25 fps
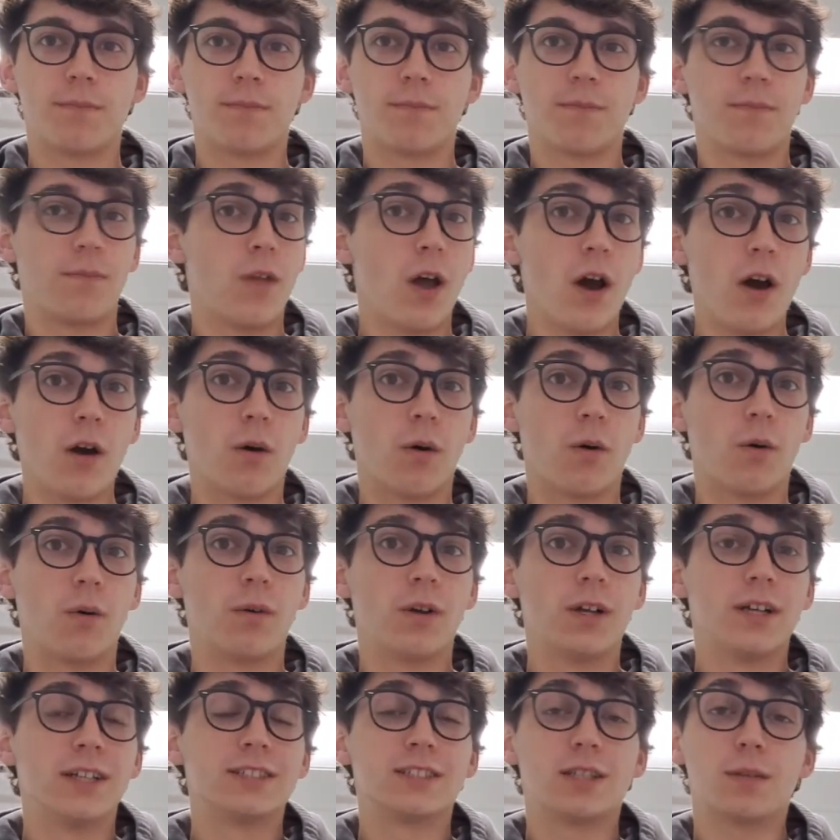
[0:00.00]
no
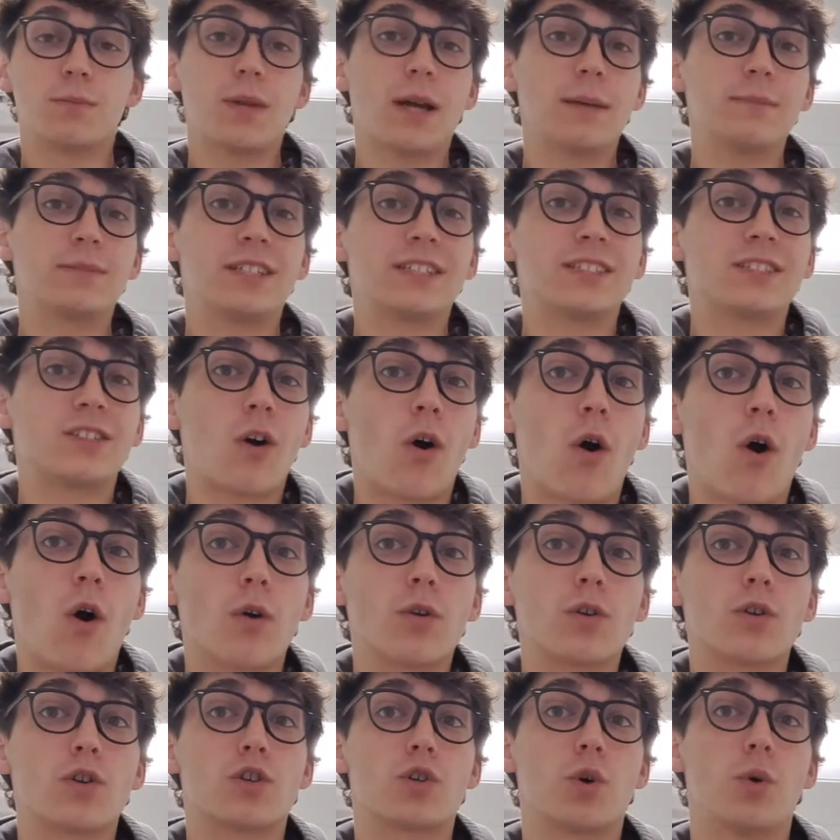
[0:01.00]
sometimes it's the
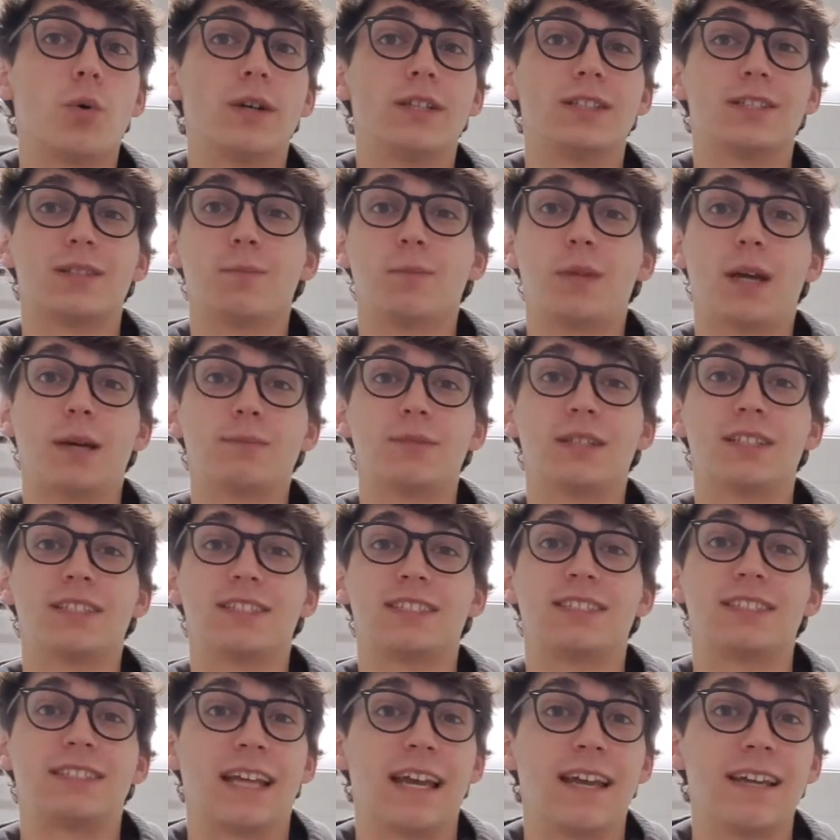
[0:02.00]
harder choice sometimes it's
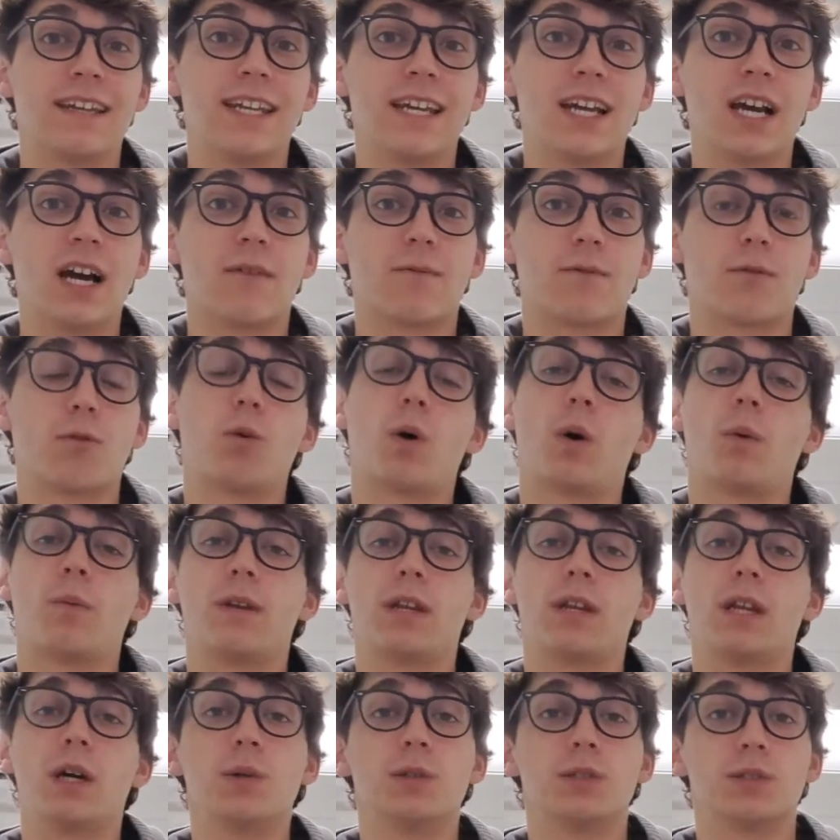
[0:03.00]
standing up for what we
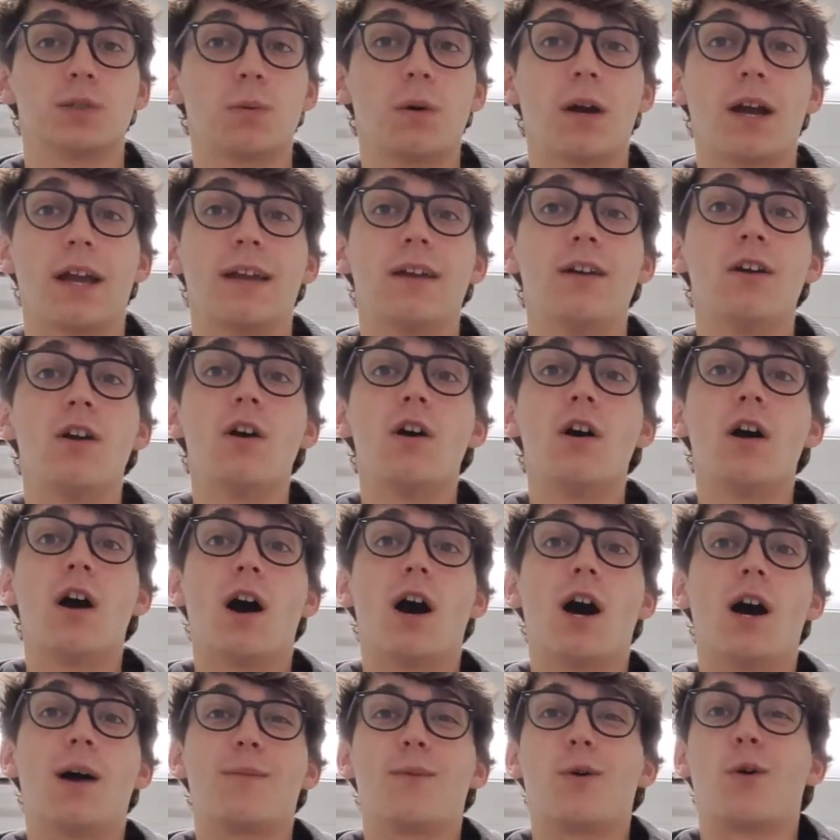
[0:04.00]
know is right
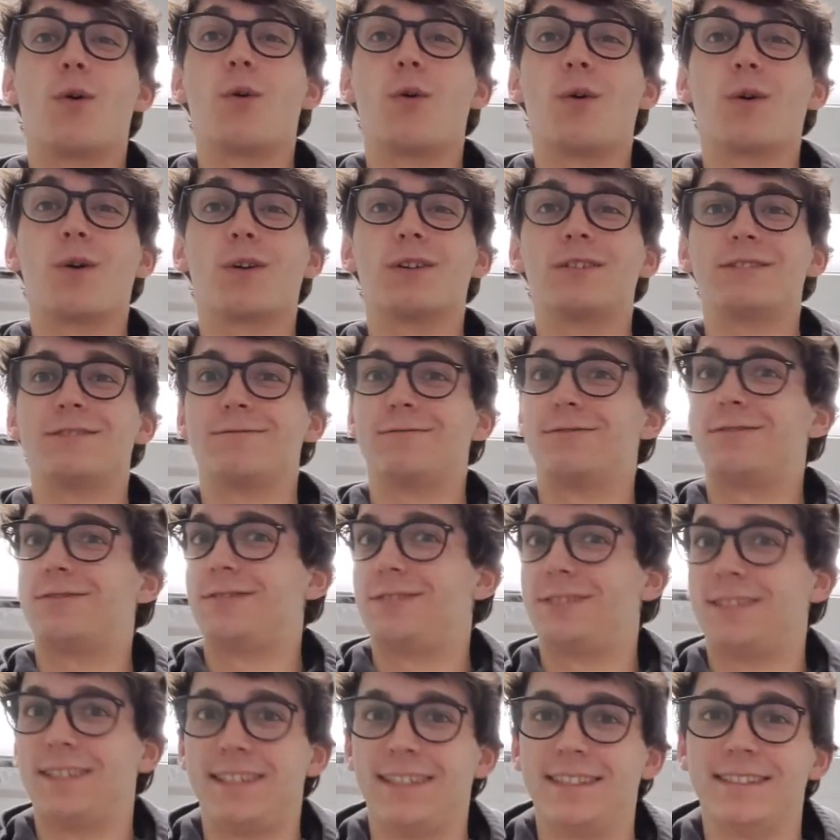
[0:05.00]
um, or
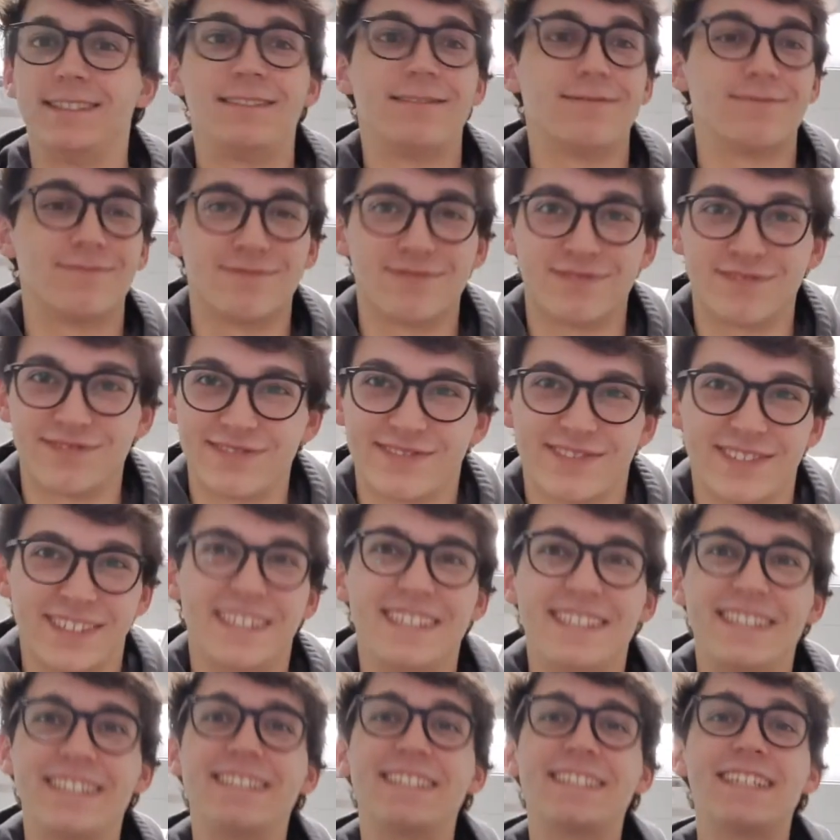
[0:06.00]

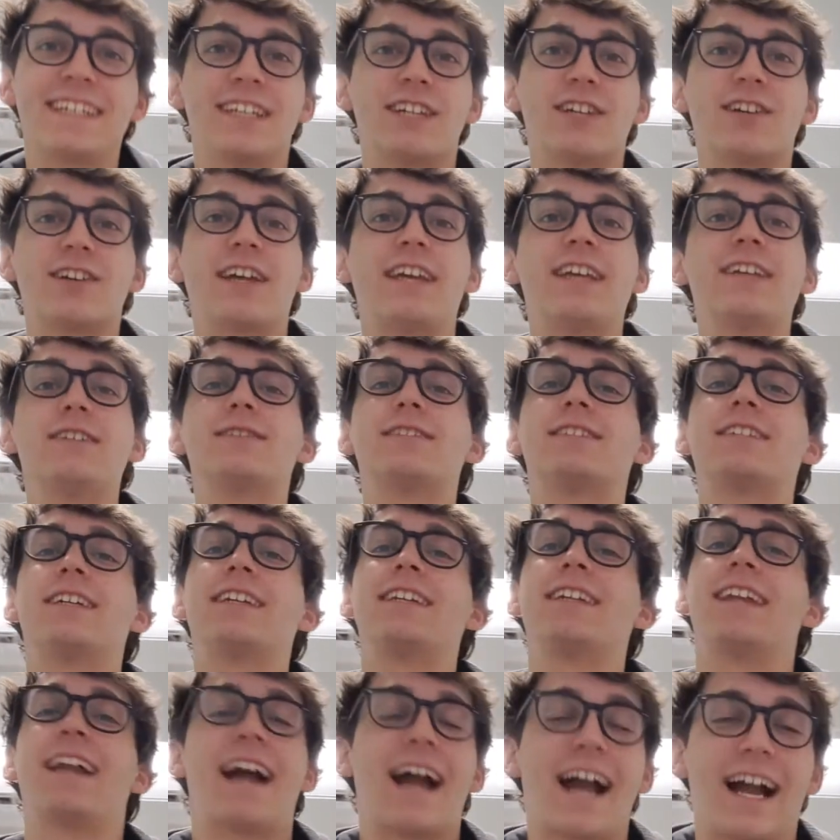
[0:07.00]
really digging your heels
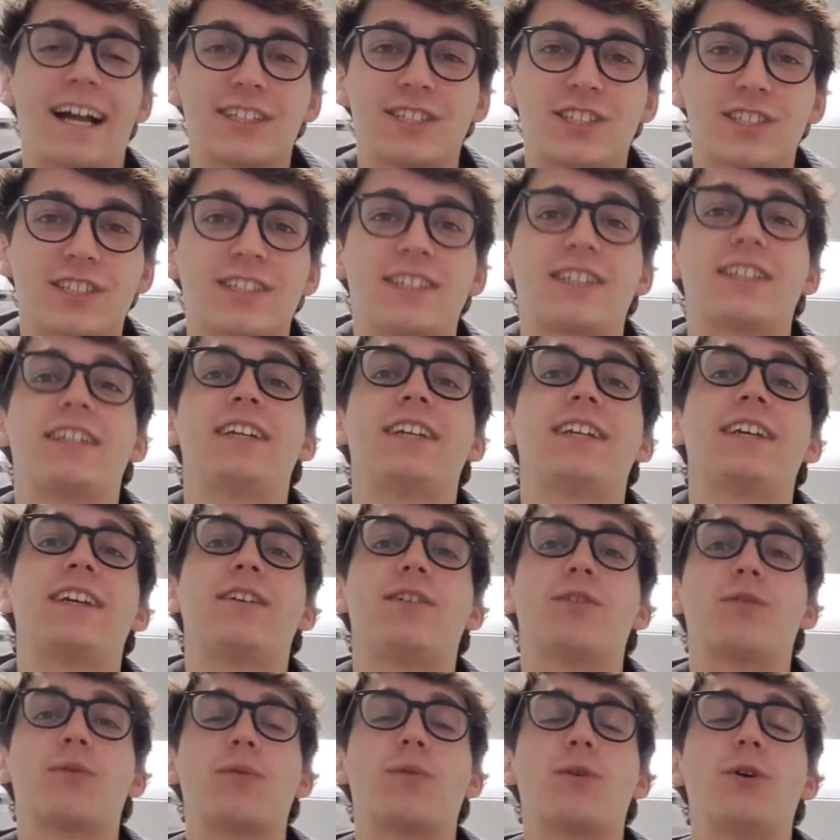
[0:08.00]
in and actually cleaning
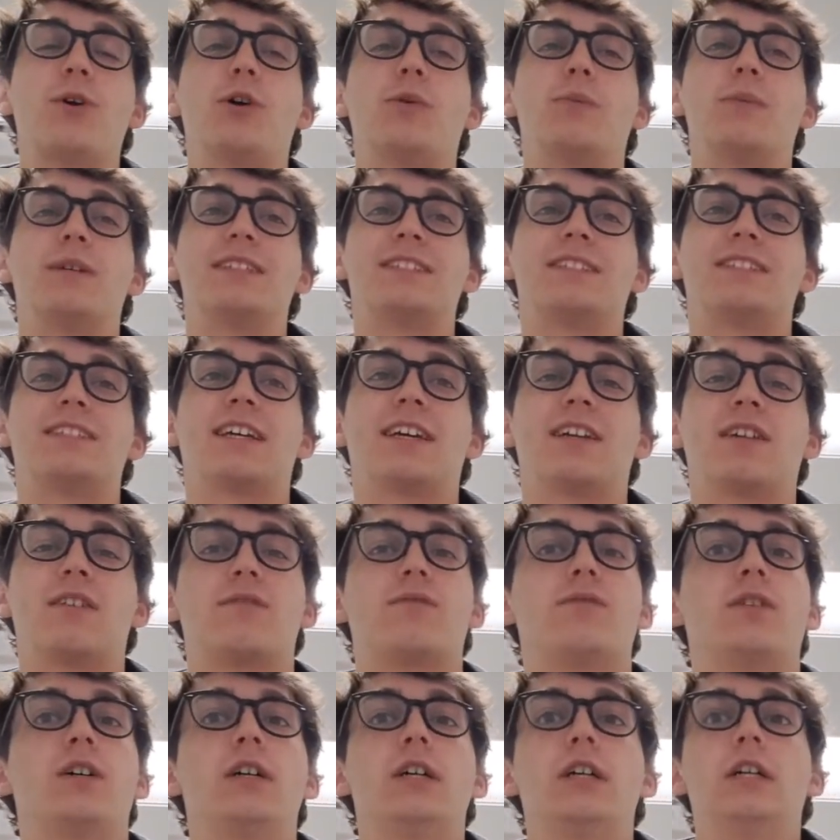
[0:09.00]
your room instead
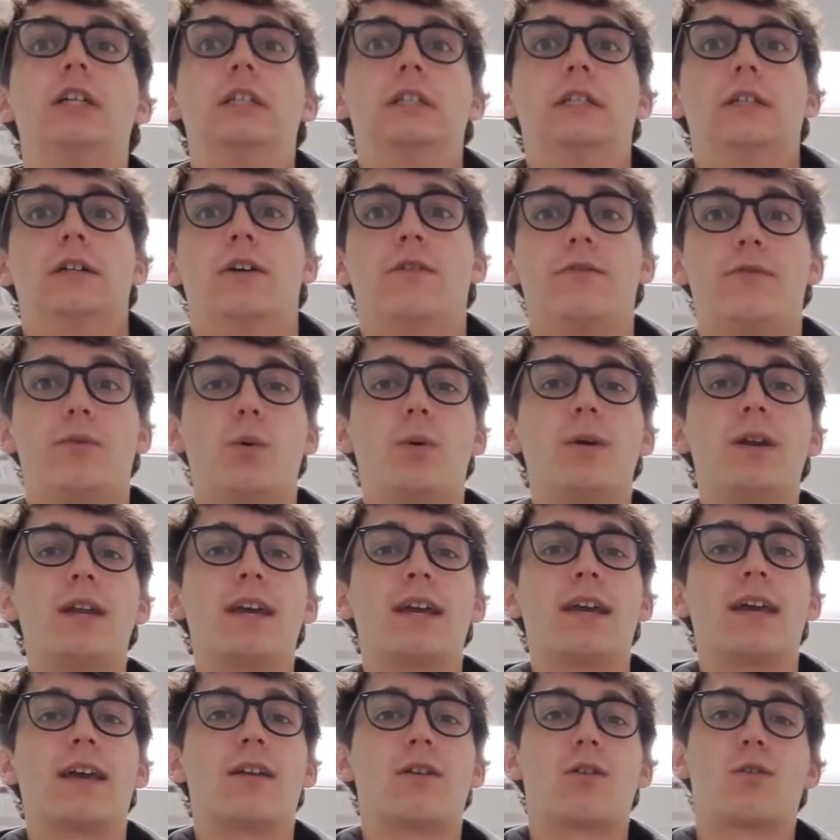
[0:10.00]
of
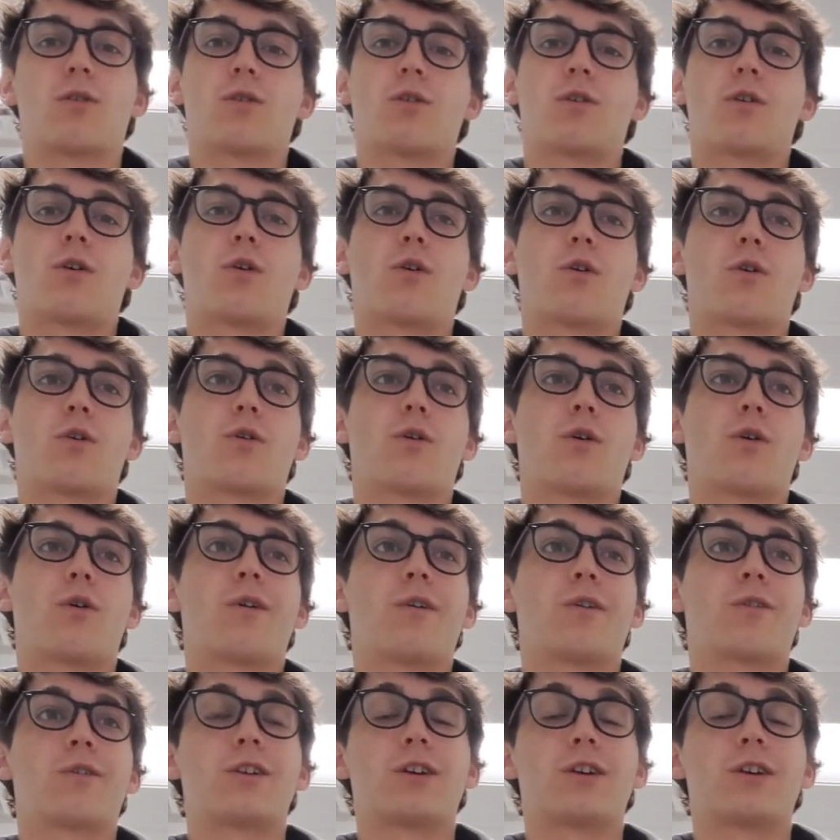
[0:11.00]
avoiding it or, or or